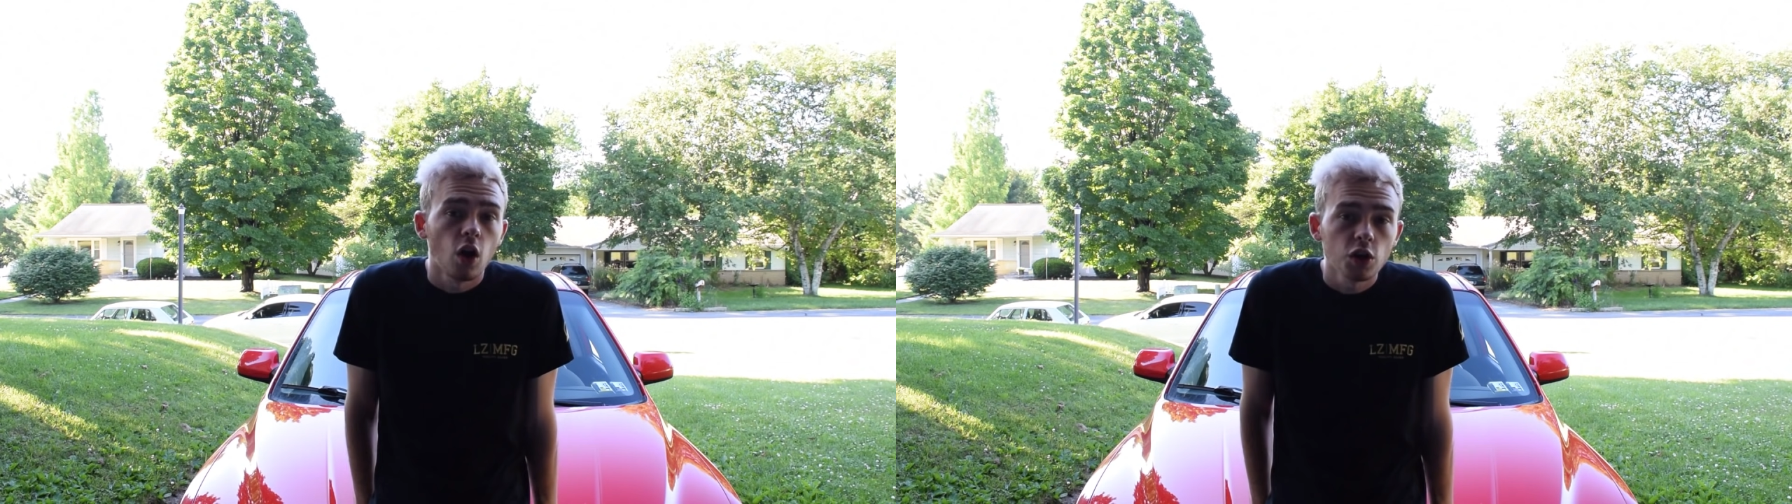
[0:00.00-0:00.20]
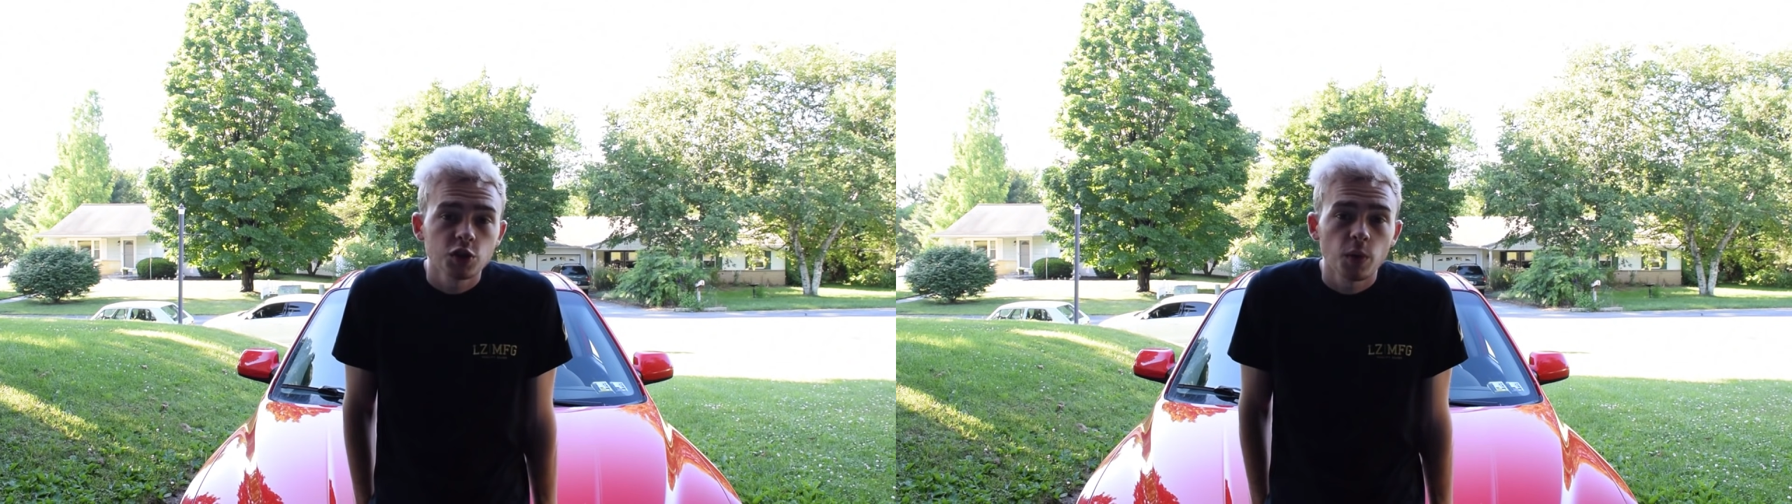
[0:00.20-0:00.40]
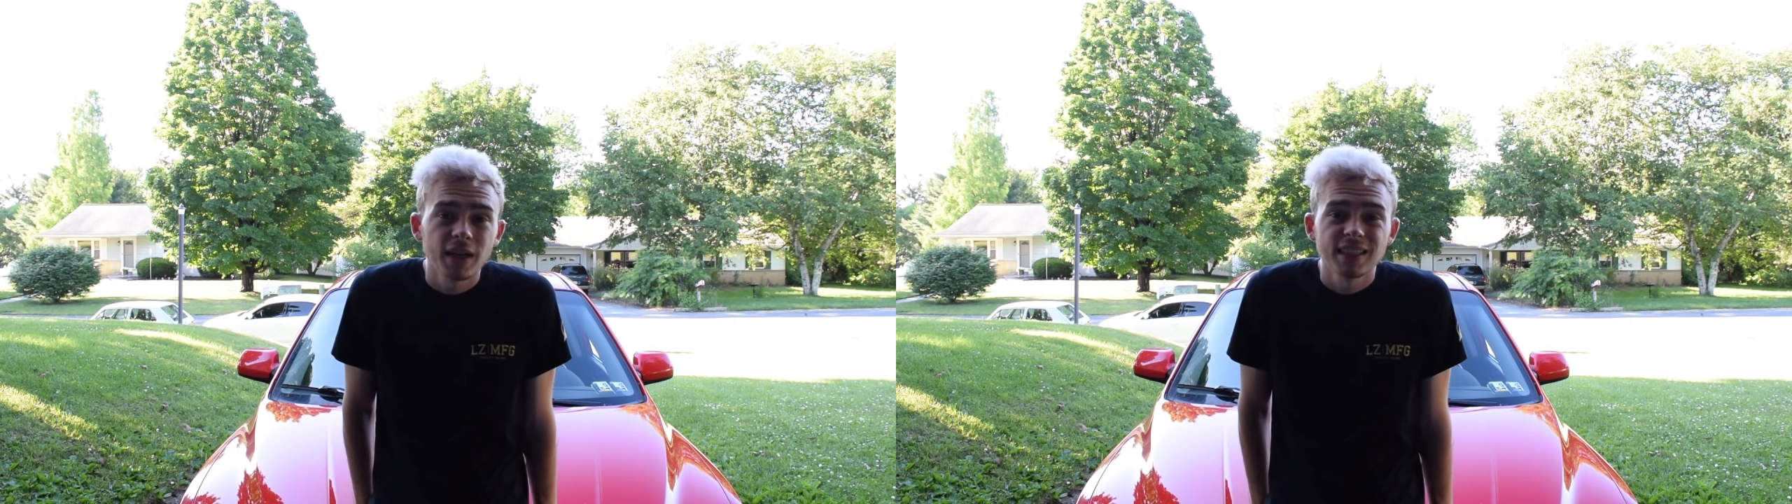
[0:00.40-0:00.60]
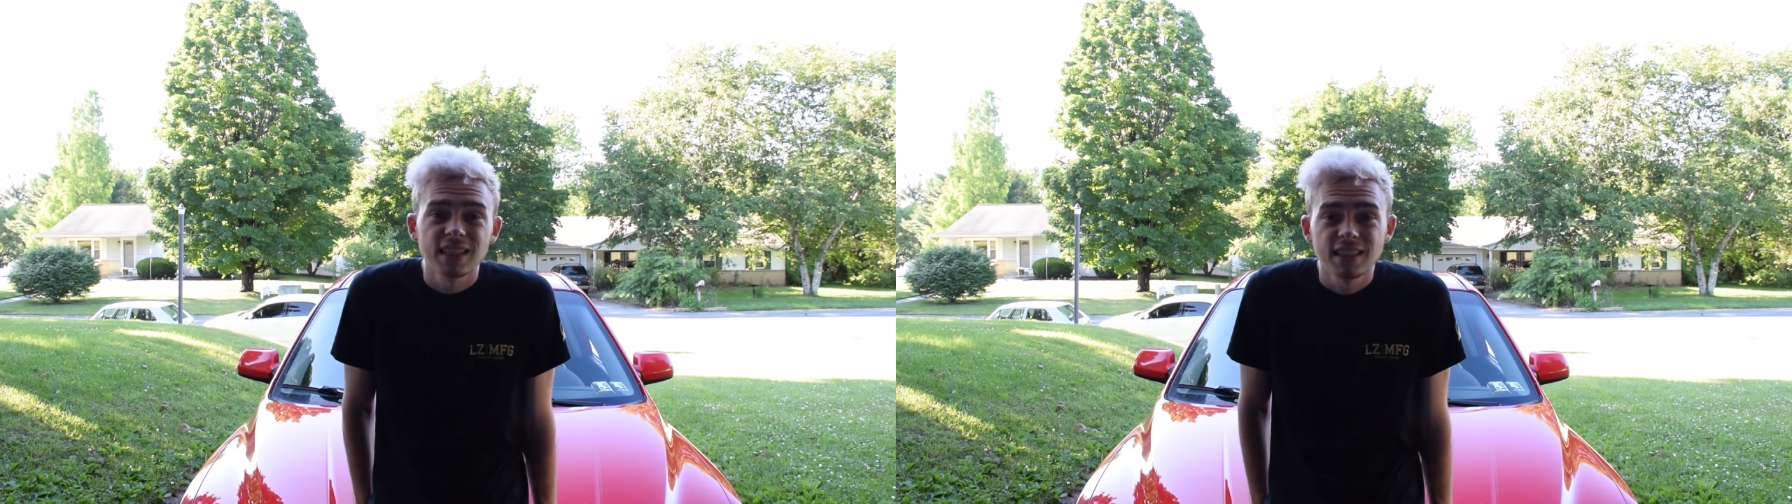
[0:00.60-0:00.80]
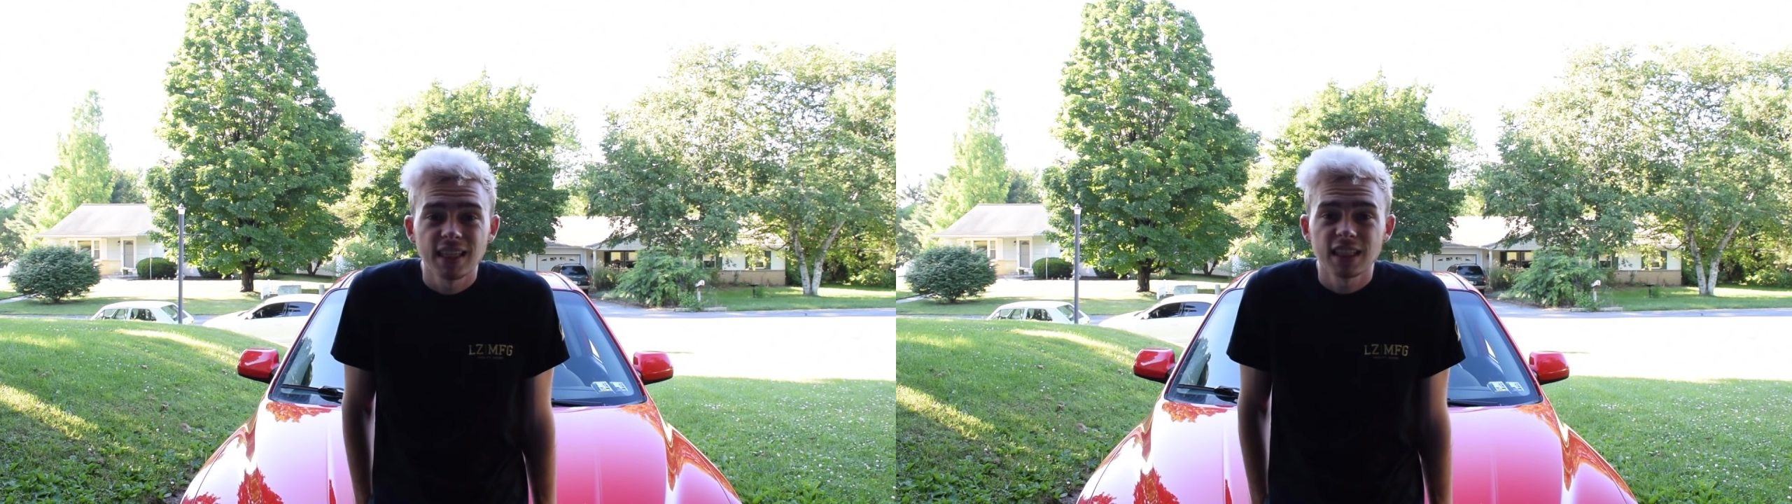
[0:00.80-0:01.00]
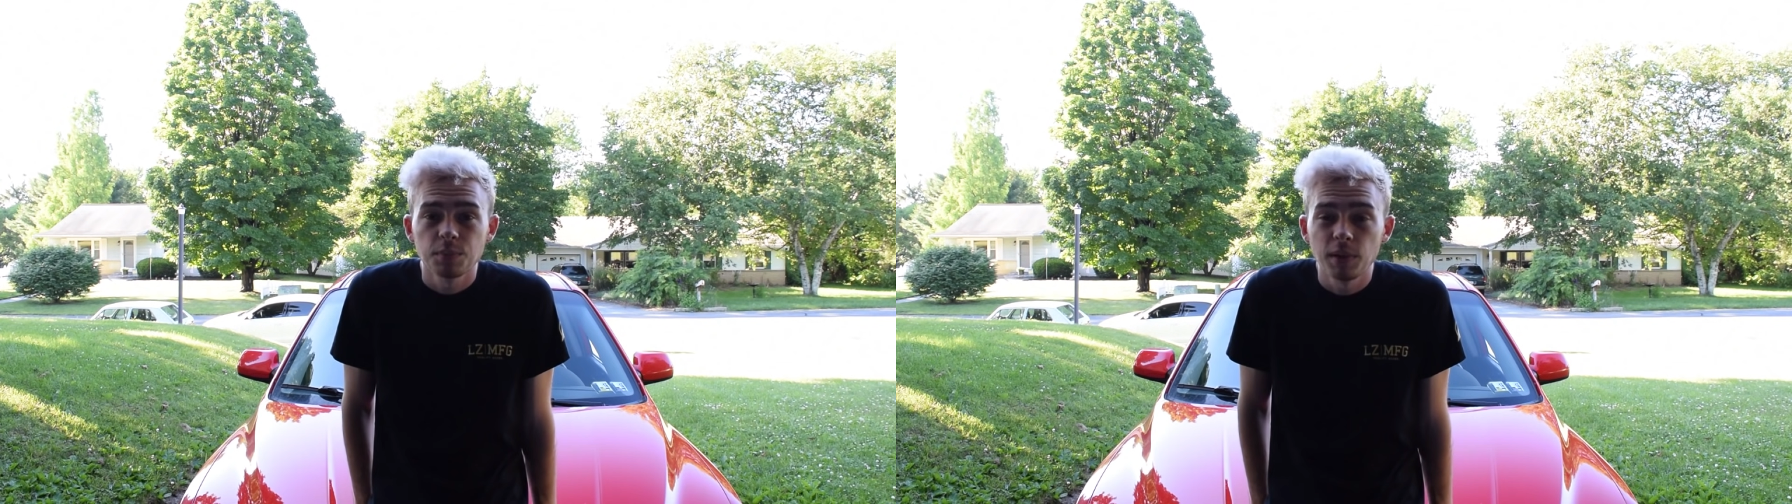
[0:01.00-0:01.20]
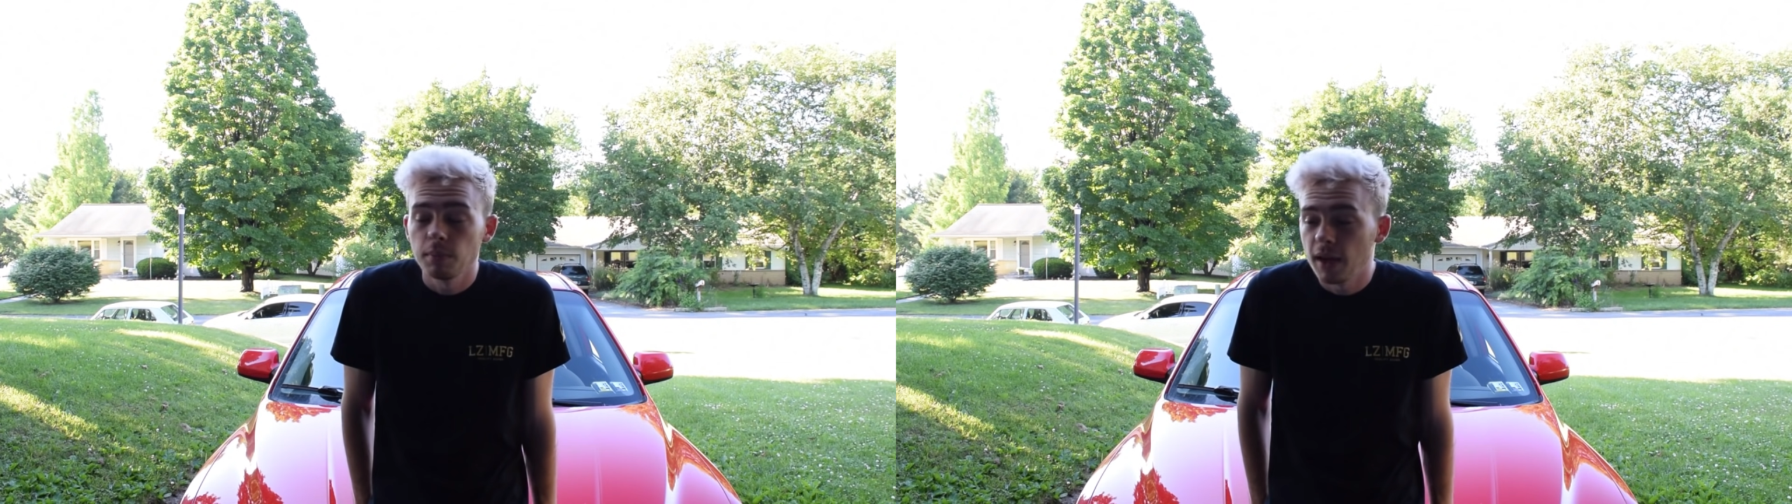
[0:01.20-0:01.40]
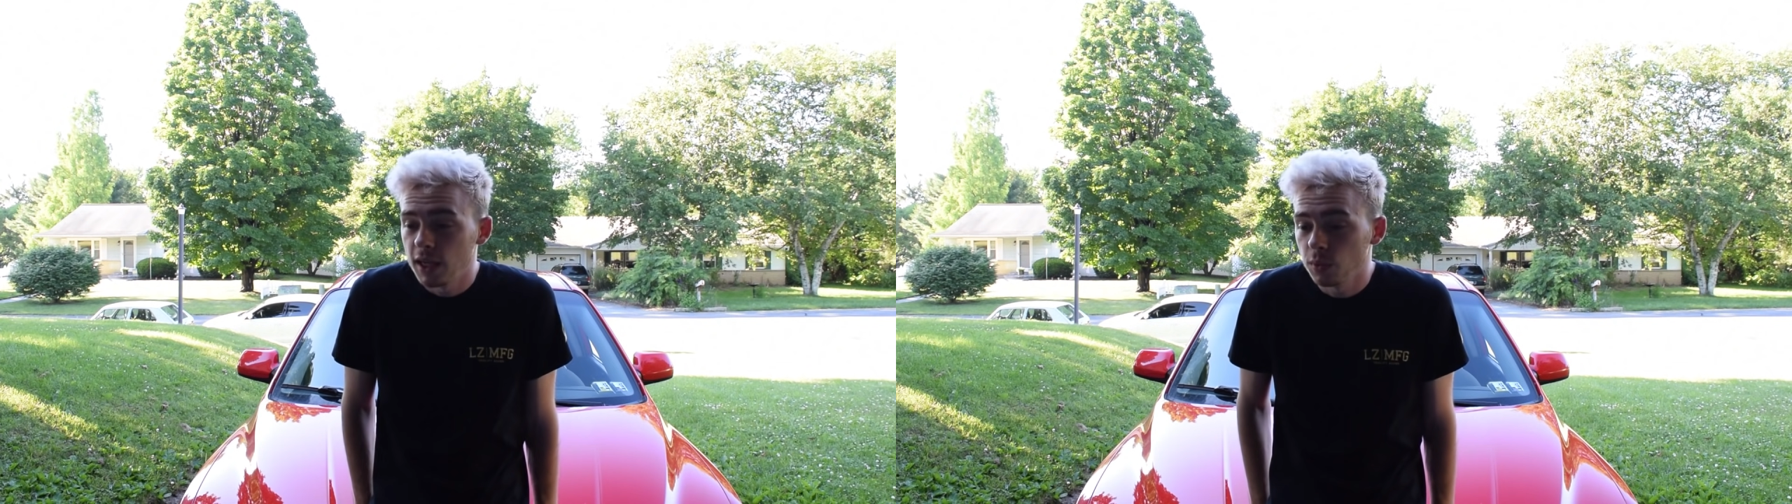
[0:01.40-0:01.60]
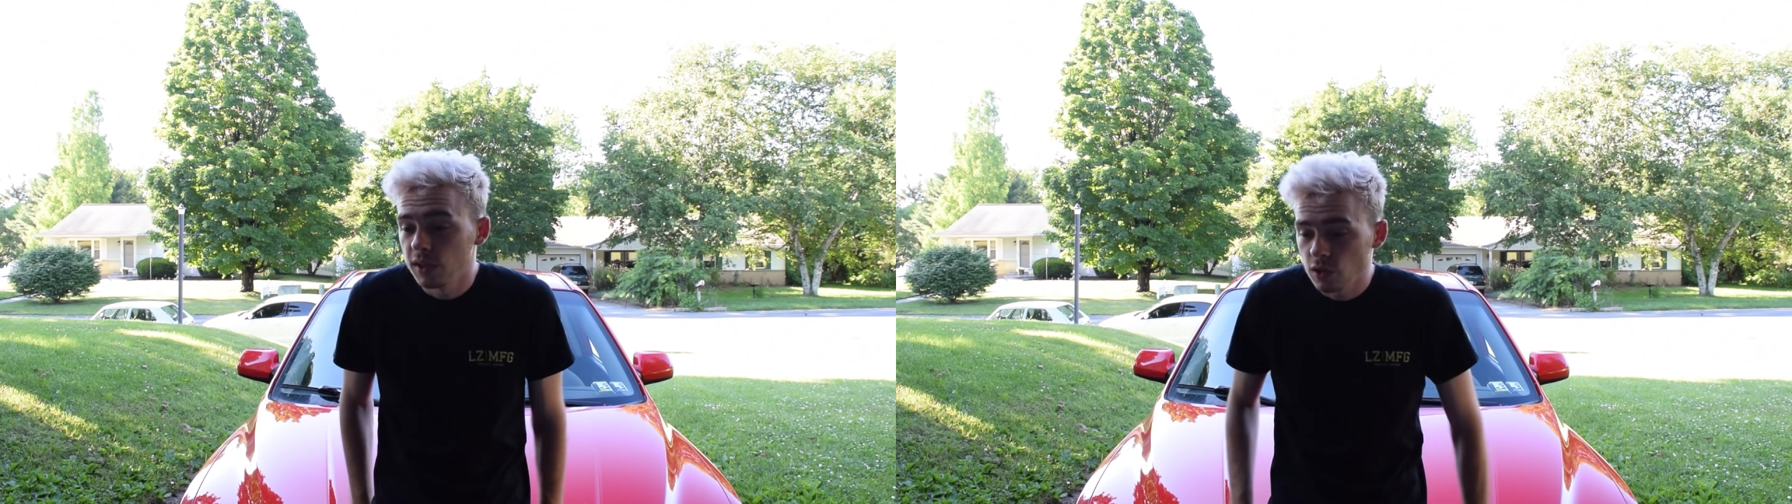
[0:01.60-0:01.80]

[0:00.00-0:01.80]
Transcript: Also, it is a 6-speed manual.